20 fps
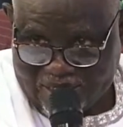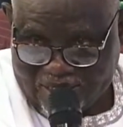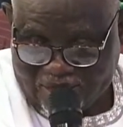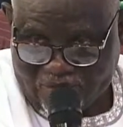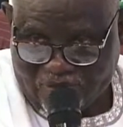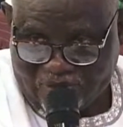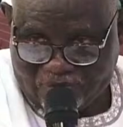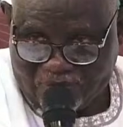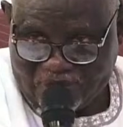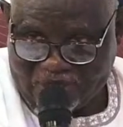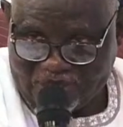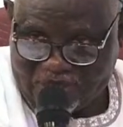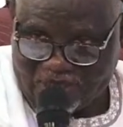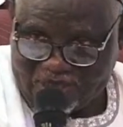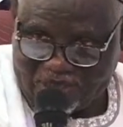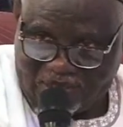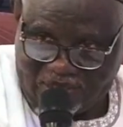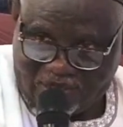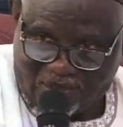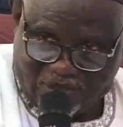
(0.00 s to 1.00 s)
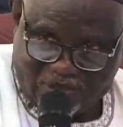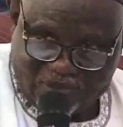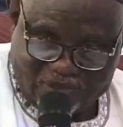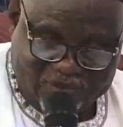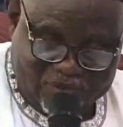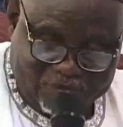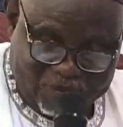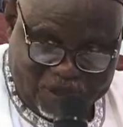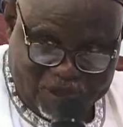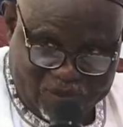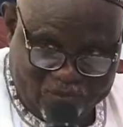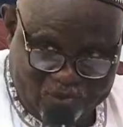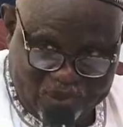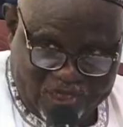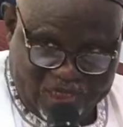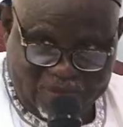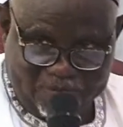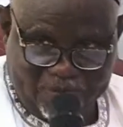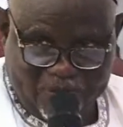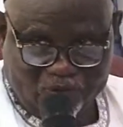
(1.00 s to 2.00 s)
The commission
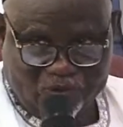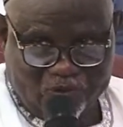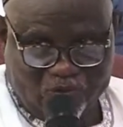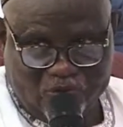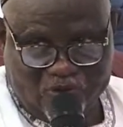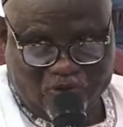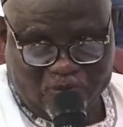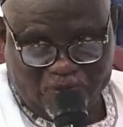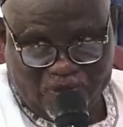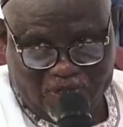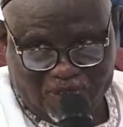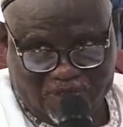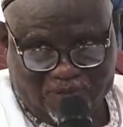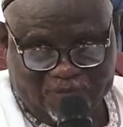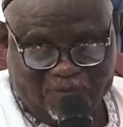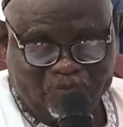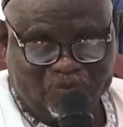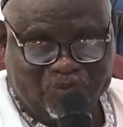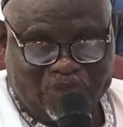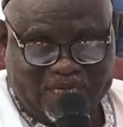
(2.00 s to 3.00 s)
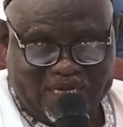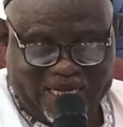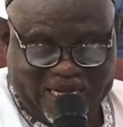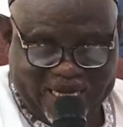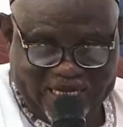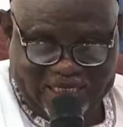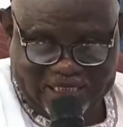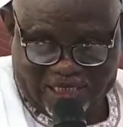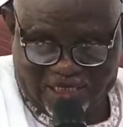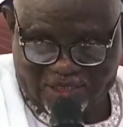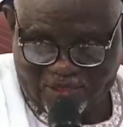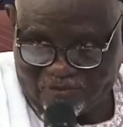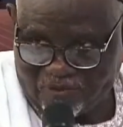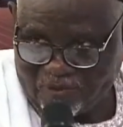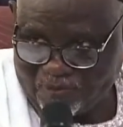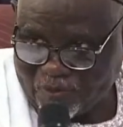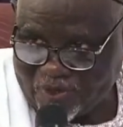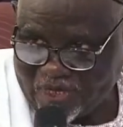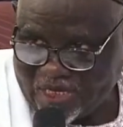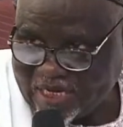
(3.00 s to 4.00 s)
will keep its own copies. Agents of
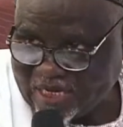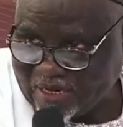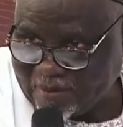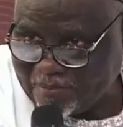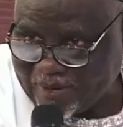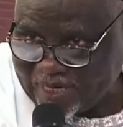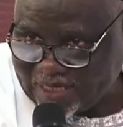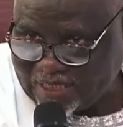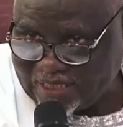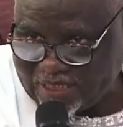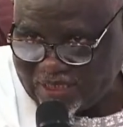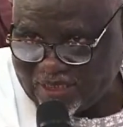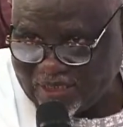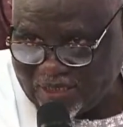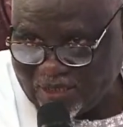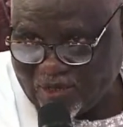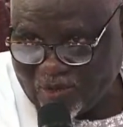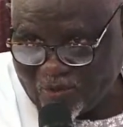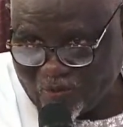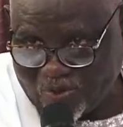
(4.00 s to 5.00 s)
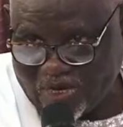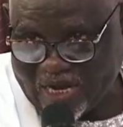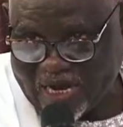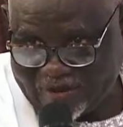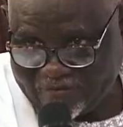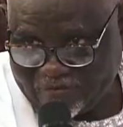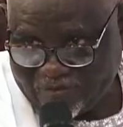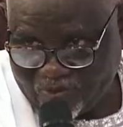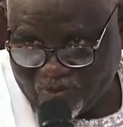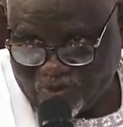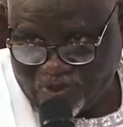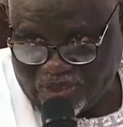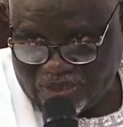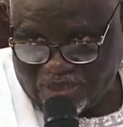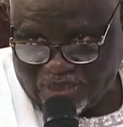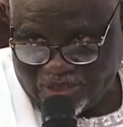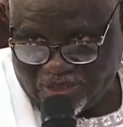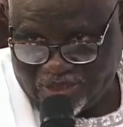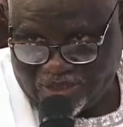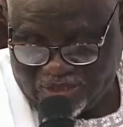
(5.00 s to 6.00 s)
the political parties will have
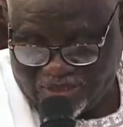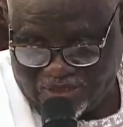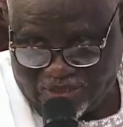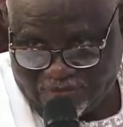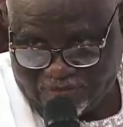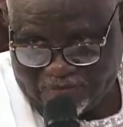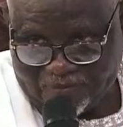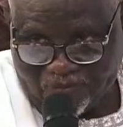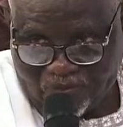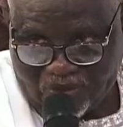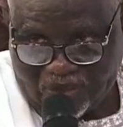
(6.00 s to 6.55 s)
those listings.